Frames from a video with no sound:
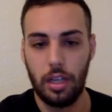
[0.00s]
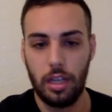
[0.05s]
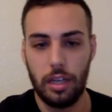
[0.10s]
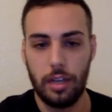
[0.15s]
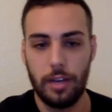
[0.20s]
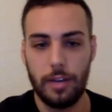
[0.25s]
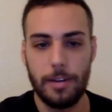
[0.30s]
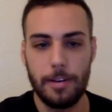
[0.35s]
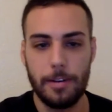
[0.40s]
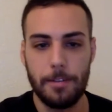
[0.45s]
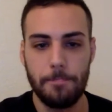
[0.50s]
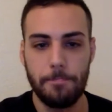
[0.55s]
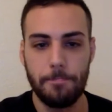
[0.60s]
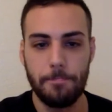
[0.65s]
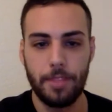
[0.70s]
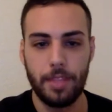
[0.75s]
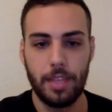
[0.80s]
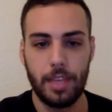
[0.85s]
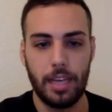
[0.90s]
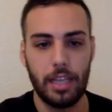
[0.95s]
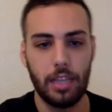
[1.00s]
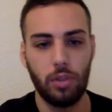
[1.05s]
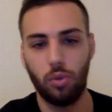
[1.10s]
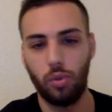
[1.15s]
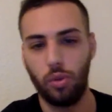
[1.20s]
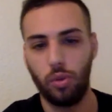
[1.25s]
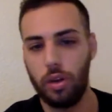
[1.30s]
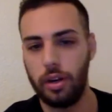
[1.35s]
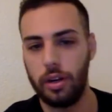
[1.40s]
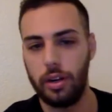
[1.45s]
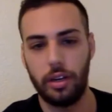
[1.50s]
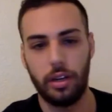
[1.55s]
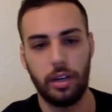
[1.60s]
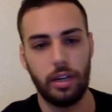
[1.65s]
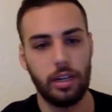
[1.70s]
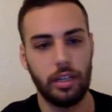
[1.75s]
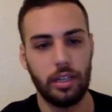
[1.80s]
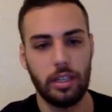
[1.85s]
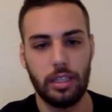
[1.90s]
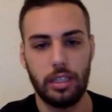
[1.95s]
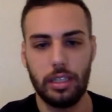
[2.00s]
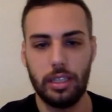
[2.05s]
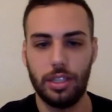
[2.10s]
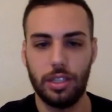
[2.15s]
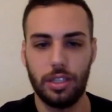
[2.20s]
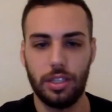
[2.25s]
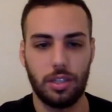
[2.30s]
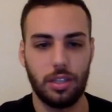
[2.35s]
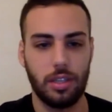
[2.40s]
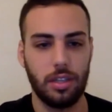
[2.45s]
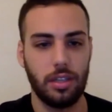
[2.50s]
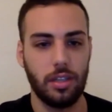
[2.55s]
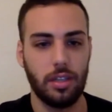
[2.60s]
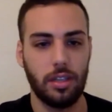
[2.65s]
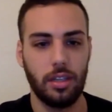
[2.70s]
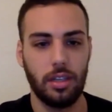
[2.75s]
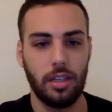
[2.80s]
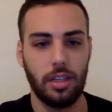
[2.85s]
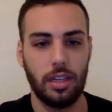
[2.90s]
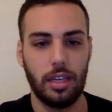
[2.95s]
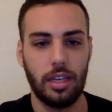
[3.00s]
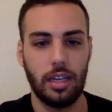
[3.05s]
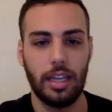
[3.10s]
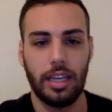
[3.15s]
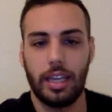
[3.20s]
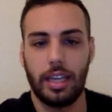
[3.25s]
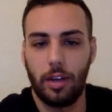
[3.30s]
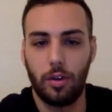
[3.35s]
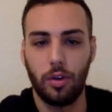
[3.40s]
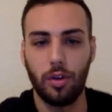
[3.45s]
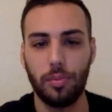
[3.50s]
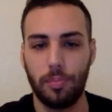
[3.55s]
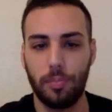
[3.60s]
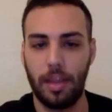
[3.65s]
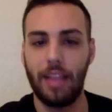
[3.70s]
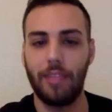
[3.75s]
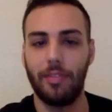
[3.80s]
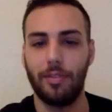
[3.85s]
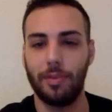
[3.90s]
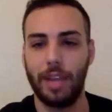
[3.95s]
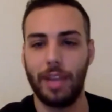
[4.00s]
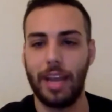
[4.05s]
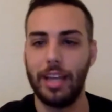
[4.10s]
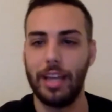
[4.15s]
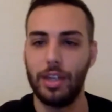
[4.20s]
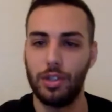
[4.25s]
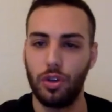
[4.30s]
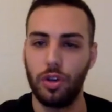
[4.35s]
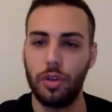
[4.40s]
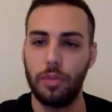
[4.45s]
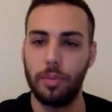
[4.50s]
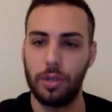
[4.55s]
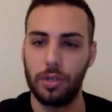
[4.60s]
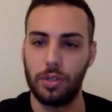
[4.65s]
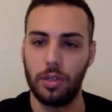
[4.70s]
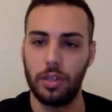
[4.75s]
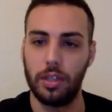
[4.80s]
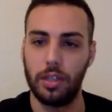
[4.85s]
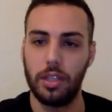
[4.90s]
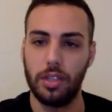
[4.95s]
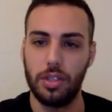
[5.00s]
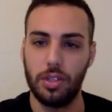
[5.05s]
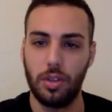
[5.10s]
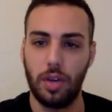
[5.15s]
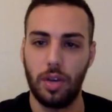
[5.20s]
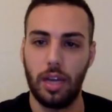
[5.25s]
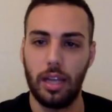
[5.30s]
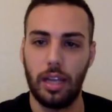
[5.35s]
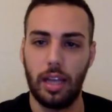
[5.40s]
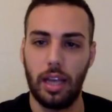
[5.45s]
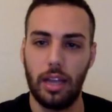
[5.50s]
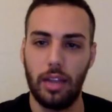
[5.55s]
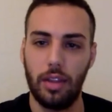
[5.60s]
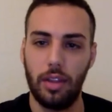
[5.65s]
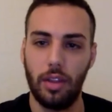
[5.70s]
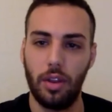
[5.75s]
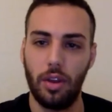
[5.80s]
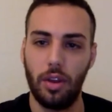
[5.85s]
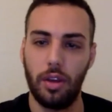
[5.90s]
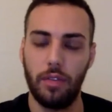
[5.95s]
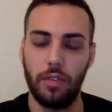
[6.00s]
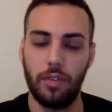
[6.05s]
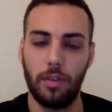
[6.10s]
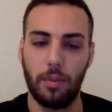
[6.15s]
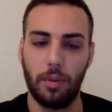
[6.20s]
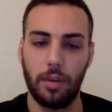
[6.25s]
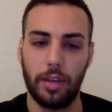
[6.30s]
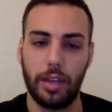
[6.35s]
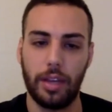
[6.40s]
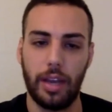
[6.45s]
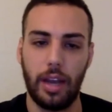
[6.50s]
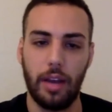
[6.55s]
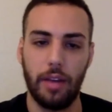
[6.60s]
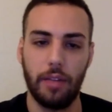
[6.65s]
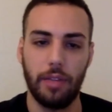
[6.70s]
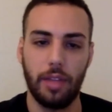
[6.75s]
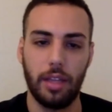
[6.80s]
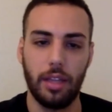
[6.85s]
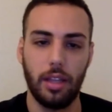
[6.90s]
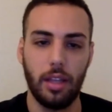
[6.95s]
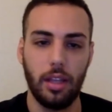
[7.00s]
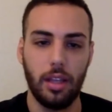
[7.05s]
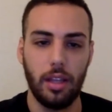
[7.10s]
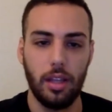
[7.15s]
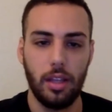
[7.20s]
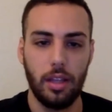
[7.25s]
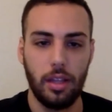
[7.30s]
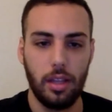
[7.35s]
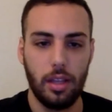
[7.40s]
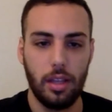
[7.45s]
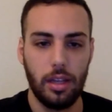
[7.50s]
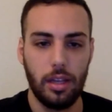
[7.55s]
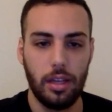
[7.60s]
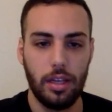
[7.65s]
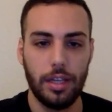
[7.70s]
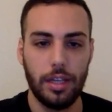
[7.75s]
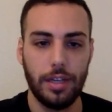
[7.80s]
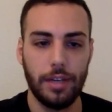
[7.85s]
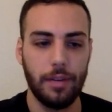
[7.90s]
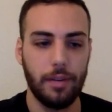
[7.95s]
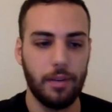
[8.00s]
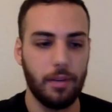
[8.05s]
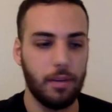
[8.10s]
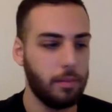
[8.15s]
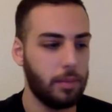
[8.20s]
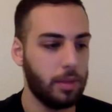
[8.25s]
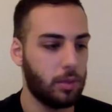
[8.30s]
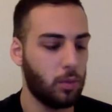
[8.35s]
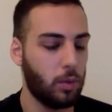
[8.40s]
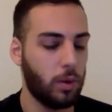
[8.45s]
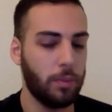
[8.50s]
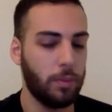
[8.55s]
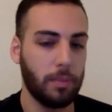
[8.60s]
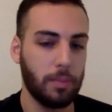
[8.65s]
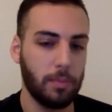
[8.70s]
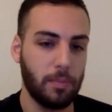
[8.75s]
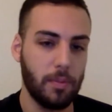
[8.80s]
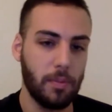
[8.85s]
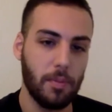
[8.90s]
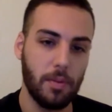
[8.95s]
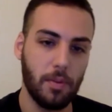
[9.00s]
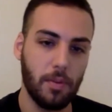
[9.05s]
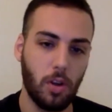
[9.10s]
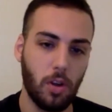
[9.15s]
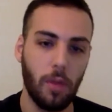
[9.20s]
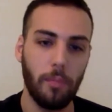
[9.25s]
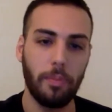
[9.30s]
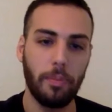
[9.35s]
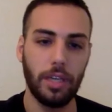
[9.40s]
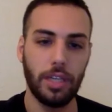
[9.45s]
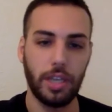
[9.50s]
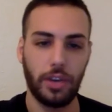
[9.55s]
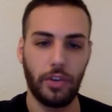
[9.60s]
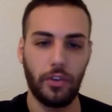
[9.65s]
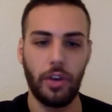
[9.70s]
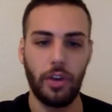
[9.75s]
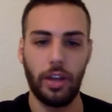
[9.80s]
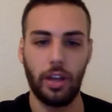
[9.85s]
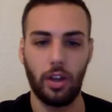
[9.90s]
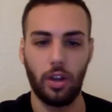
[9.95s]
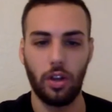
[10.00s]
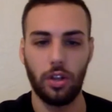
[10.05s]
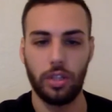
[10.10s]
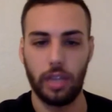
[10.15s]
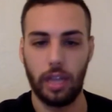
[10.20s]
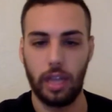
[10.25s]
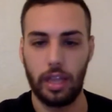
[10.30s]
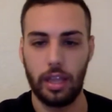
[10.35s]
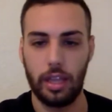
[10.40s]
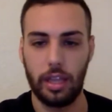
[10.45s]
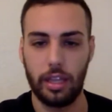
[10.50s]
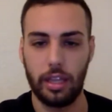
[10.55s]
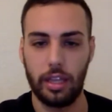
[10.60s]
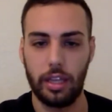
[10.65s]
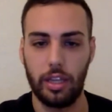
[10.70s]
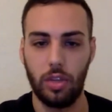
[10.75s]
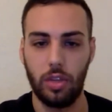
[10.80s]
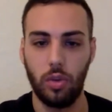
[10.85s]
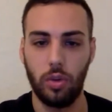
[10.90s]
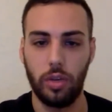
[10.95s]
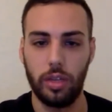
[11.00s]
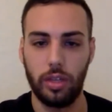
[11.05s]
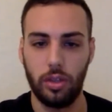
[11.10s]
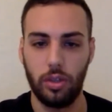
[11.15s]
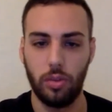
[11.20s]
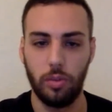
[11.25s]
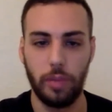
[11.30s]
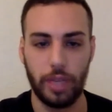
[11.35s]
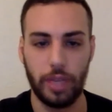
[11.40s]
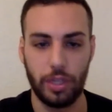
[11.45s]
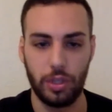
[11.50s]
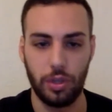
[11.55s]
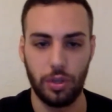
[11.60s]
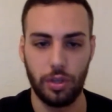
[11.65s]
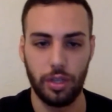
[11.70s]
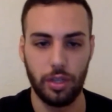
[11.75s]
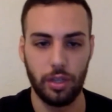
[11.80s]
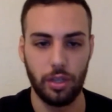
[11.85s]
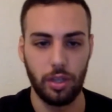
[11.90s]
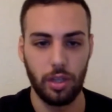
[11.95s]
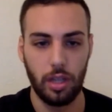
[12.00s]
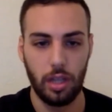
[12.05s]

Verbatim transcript: um, and Twitter, it just like a good platform that I enjoy personally. So I, I don't know if I'm going to get out of that. Uh, but when companies are creating content, I think they do need to make sure that